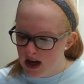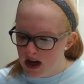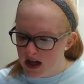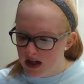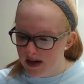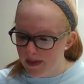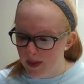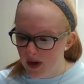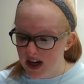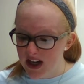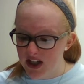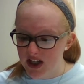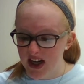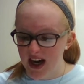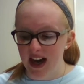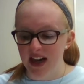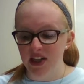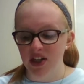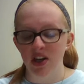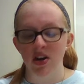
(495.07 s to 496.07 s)

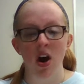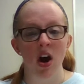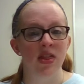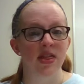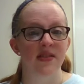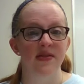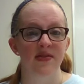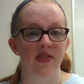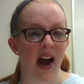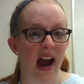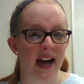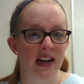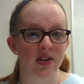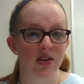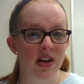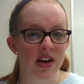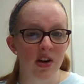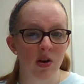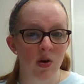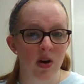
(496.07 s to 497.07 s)
Depreciation on the
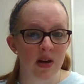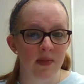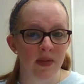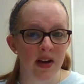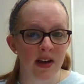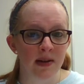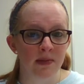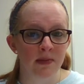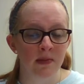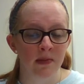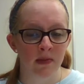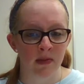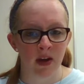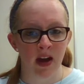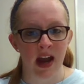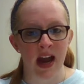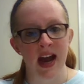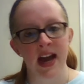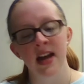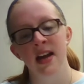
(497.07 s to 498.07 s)
factory equipment,
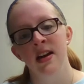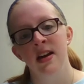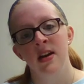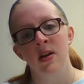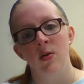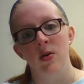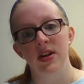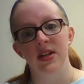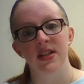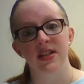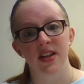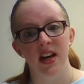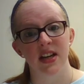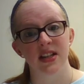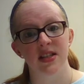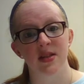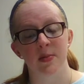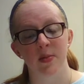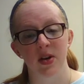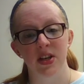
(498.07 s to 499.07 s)
okay. We
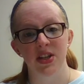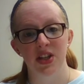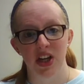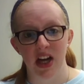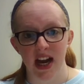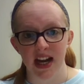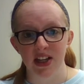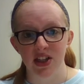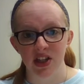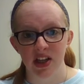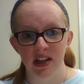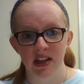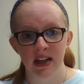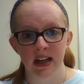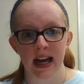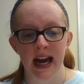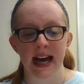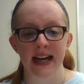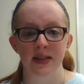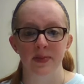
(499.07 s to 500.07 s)
discussed
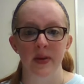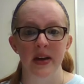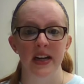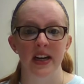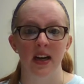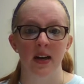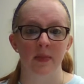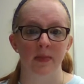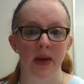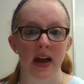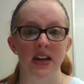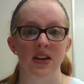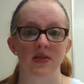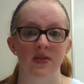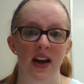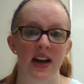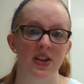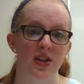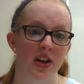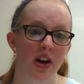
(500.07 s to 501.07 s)
depreciation as being a
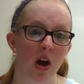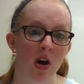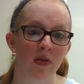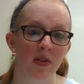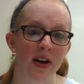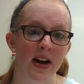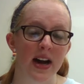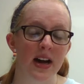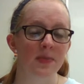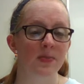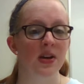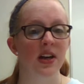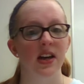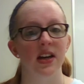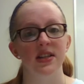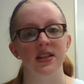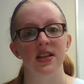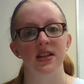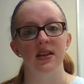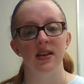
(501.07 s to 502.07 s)
manufacturing overhead
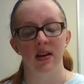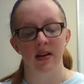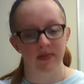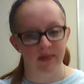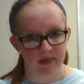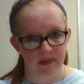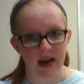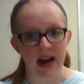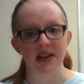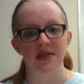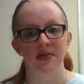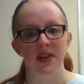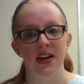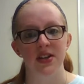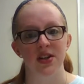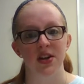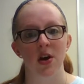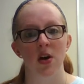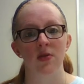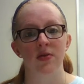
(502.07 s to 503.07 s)
because a
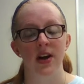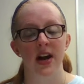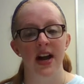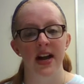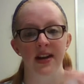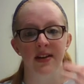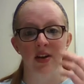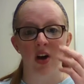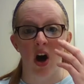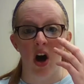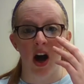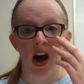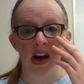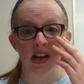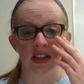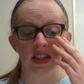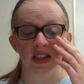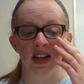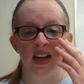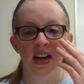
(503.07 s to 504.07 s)
manufacturing overhead
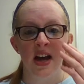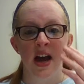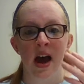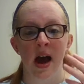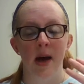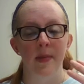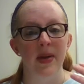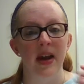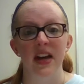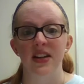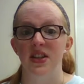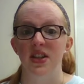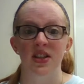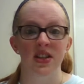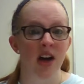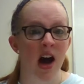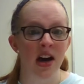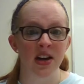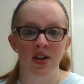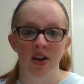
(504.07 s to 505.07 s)
cost because it's
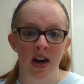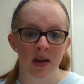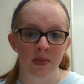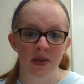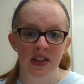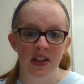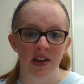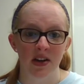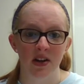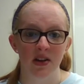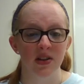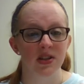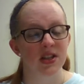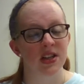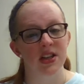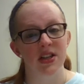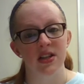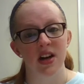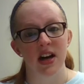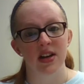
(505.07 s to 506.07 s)
not direct materials
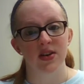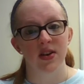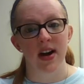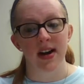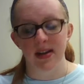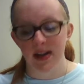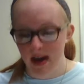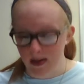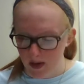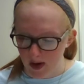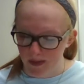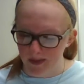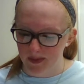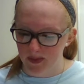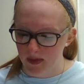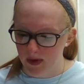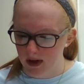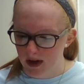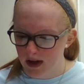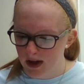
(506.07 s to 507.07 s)
and it's not direct labor.
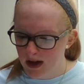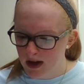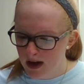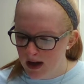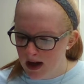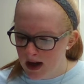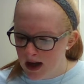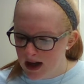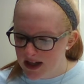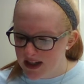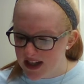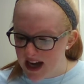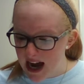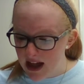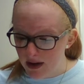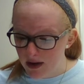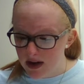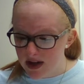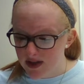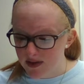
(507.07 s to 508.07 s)

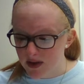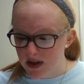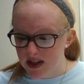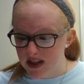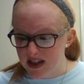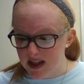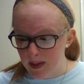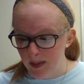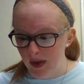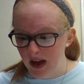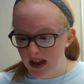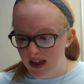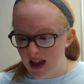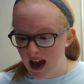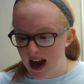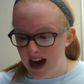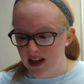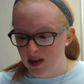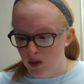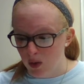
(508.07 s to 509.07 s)
Salaries for assembly
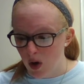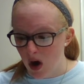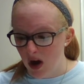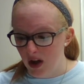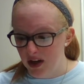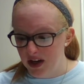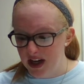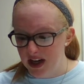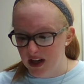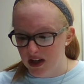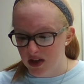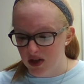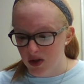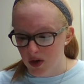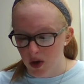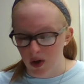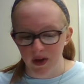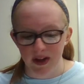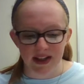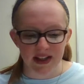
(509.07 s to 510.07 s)
line quality
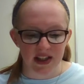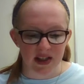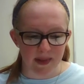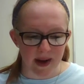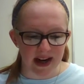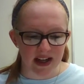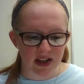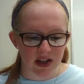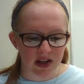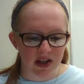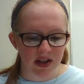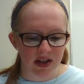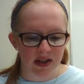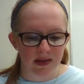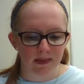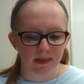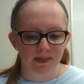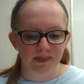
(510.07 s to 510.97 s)
control inspectors.